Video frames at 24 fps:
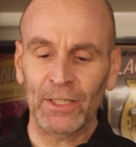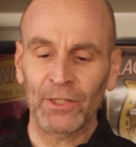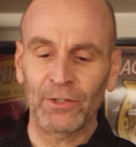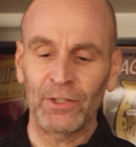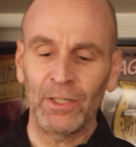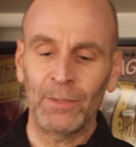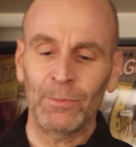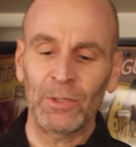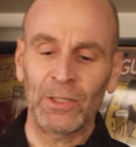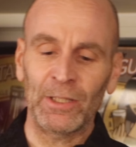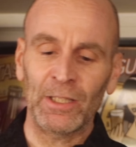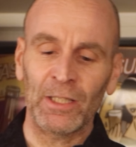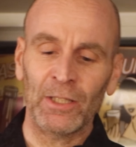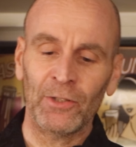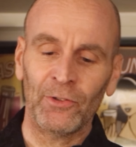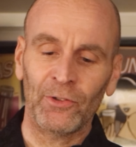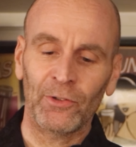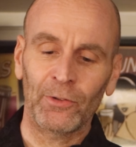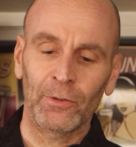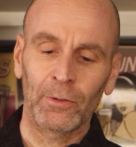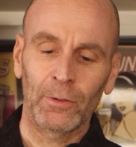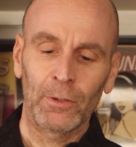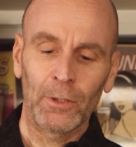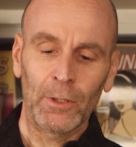cream in
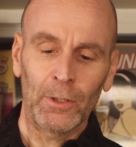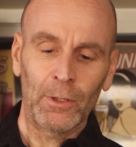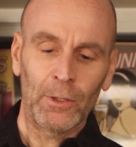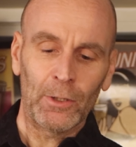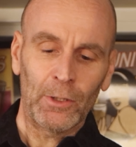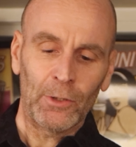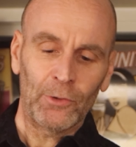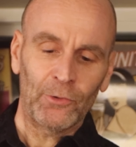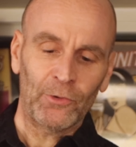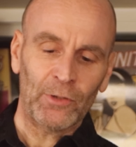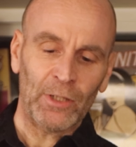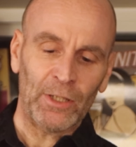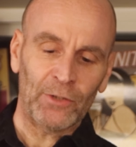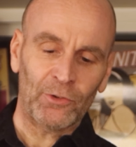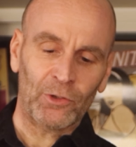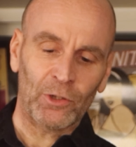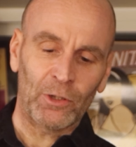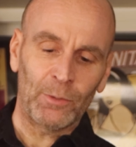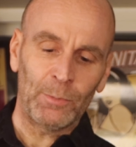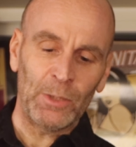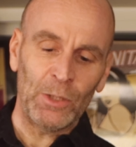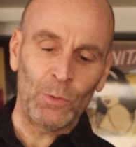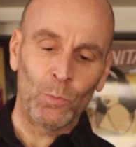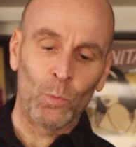this. So that's going
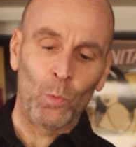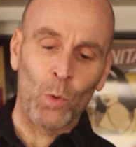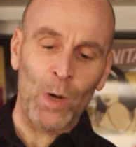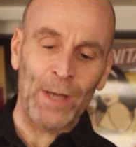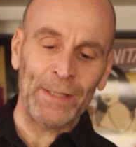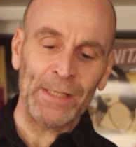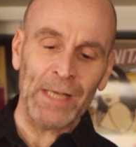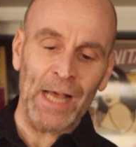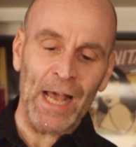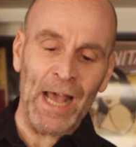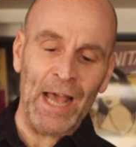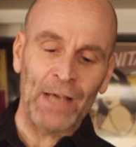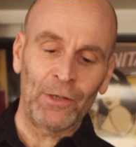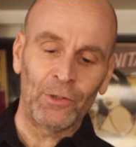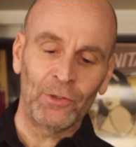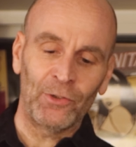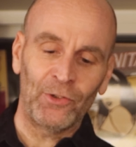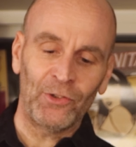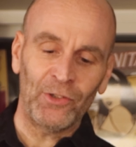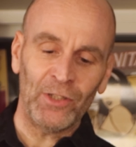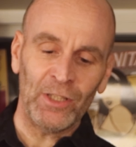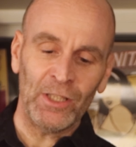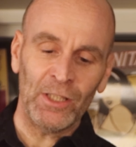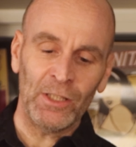to be 1 ounce